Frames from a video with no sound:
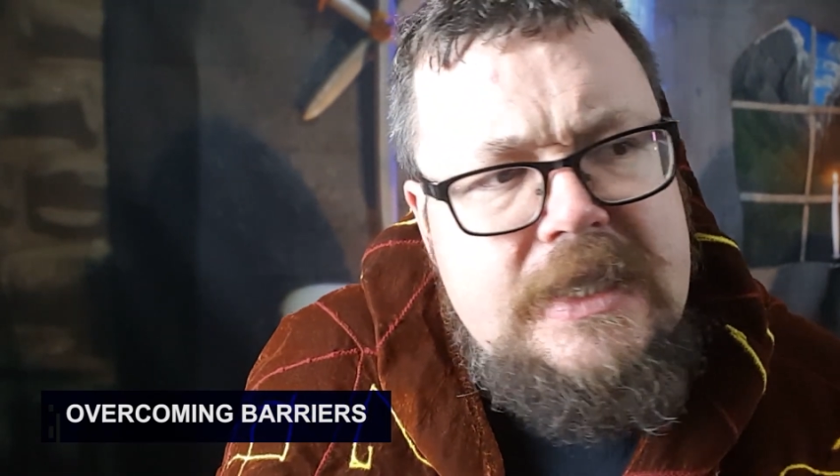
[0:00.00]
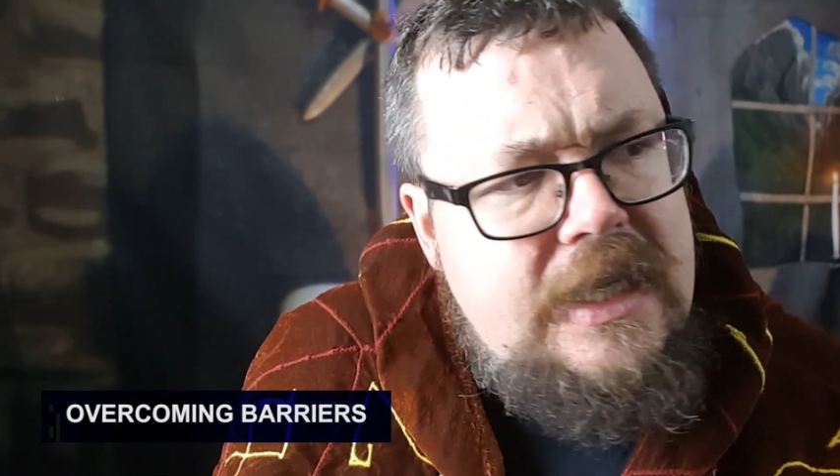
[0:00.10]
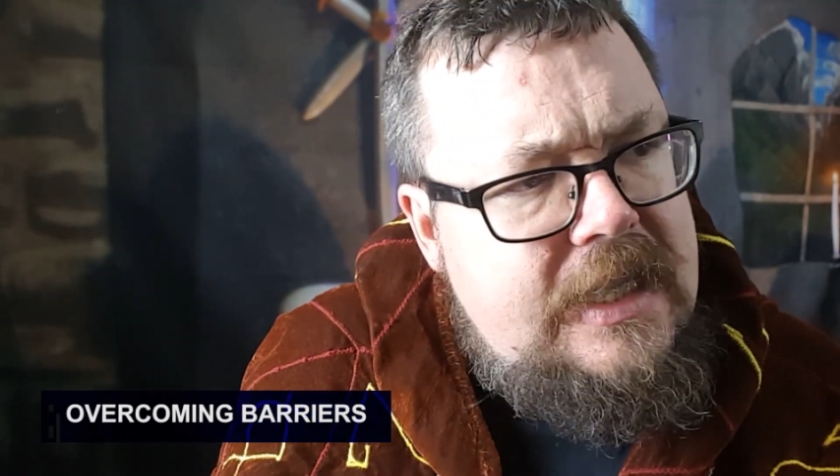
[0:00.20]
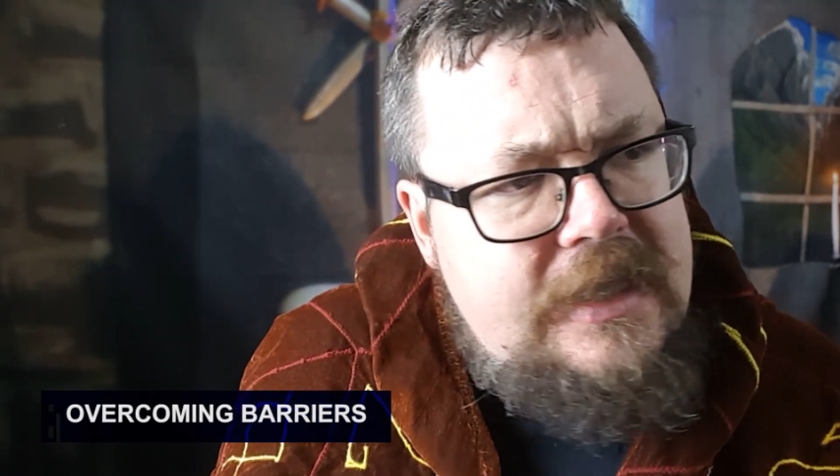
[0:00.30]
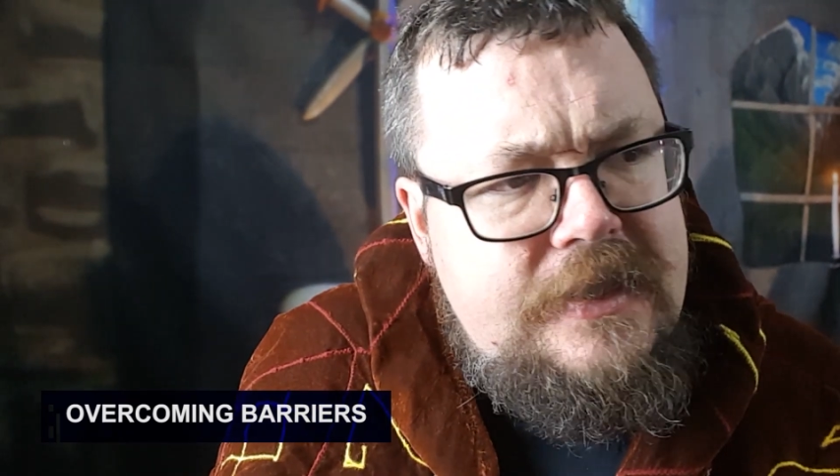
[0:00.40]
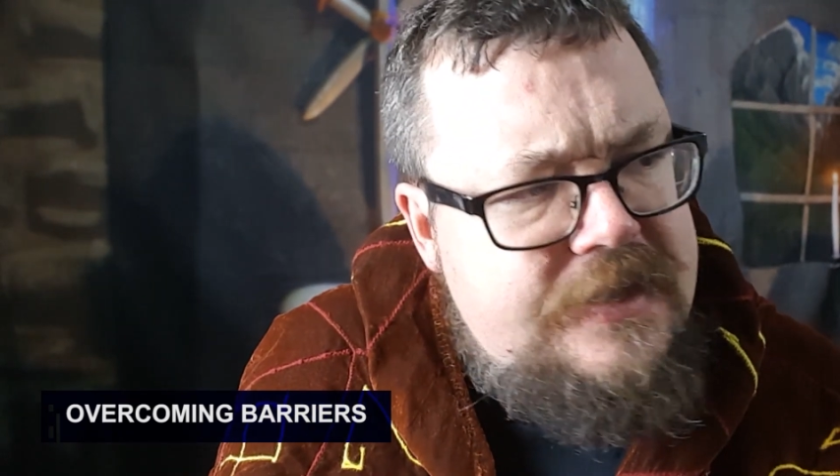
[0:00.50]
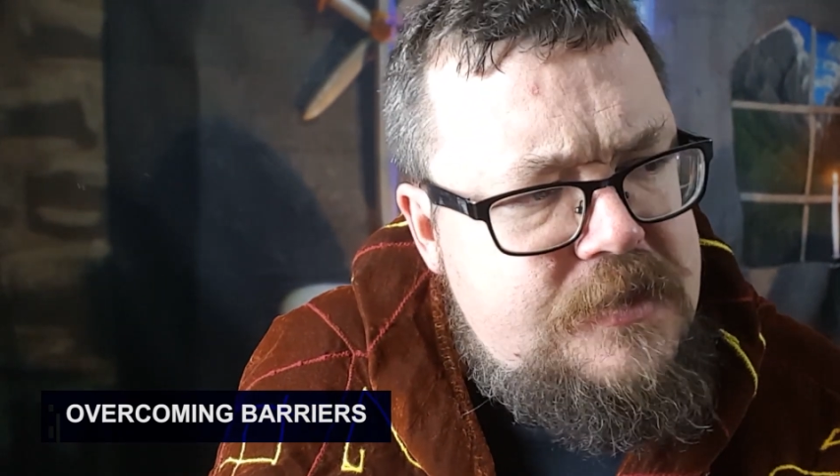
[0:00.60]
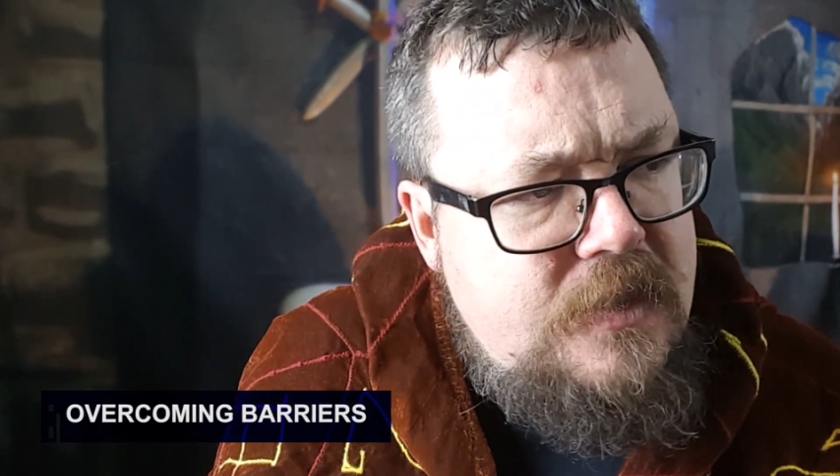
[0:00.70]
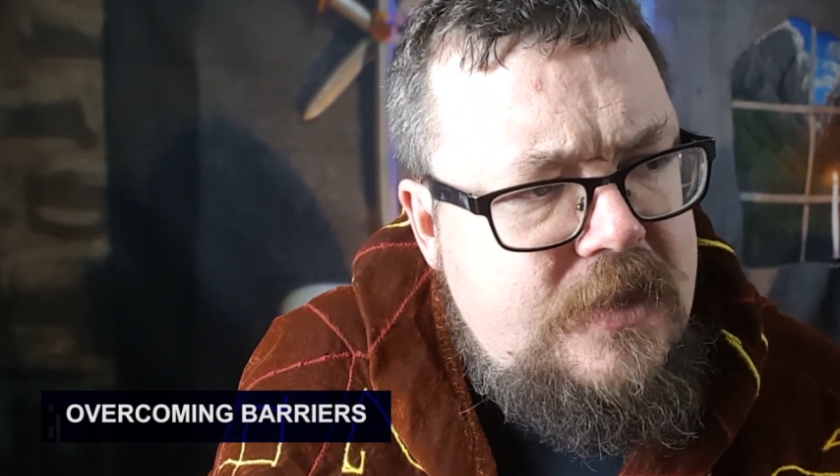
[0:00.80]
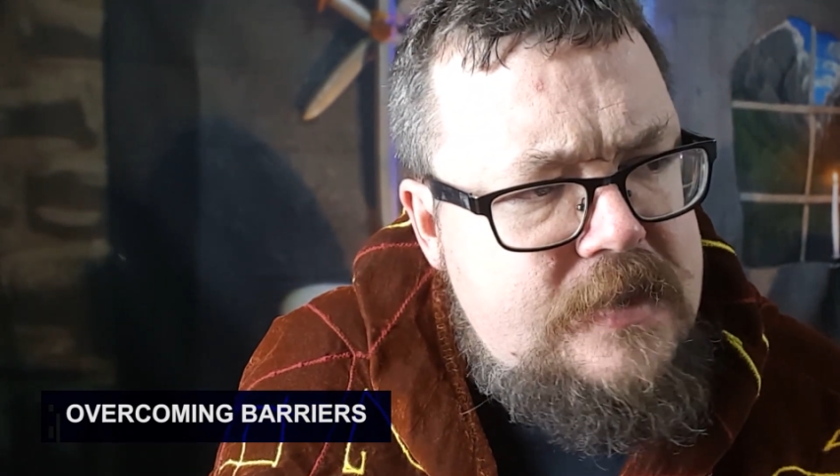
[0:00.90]
I could have
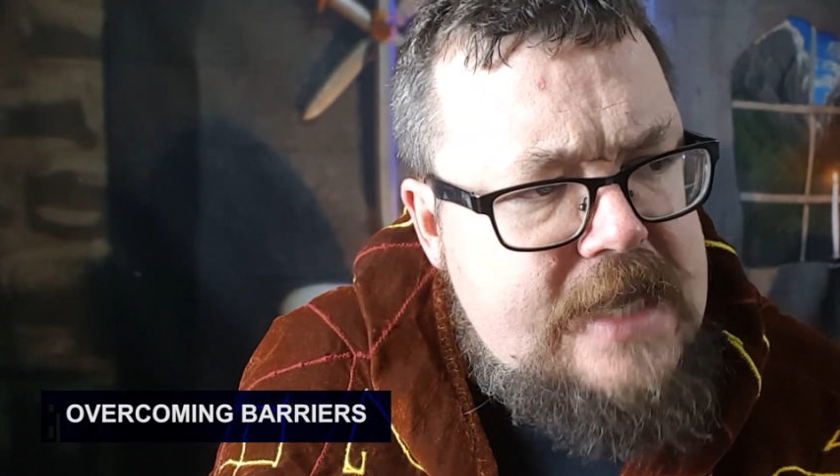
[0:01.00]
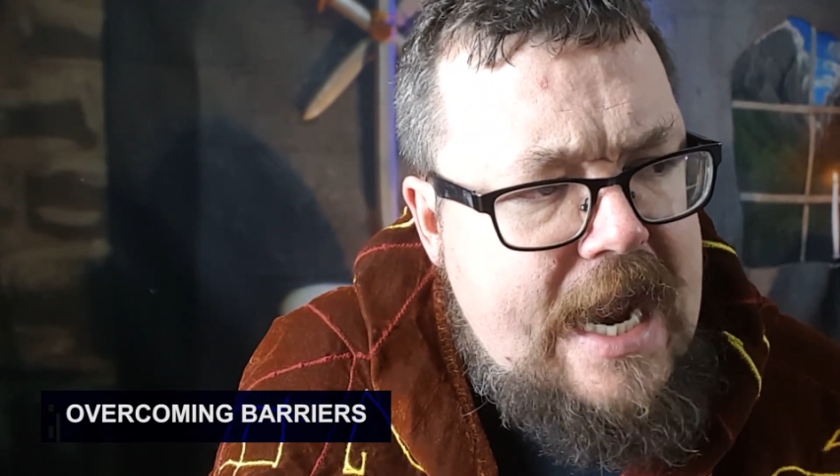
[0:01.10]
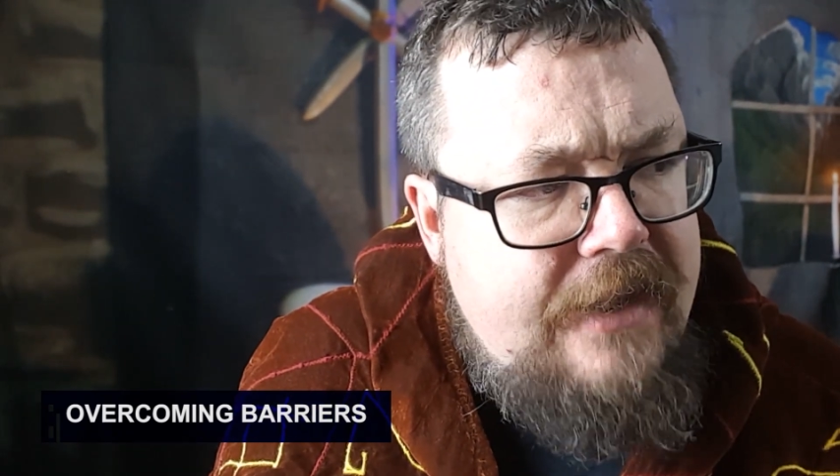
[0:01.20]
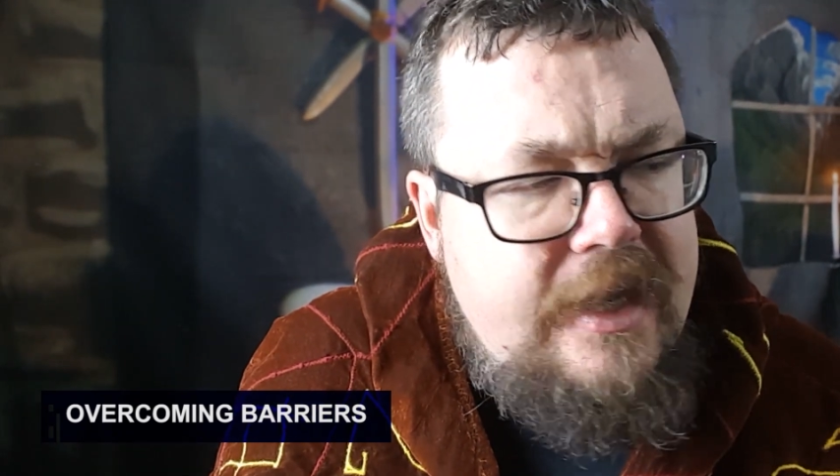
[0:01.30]
sworn it was Harry.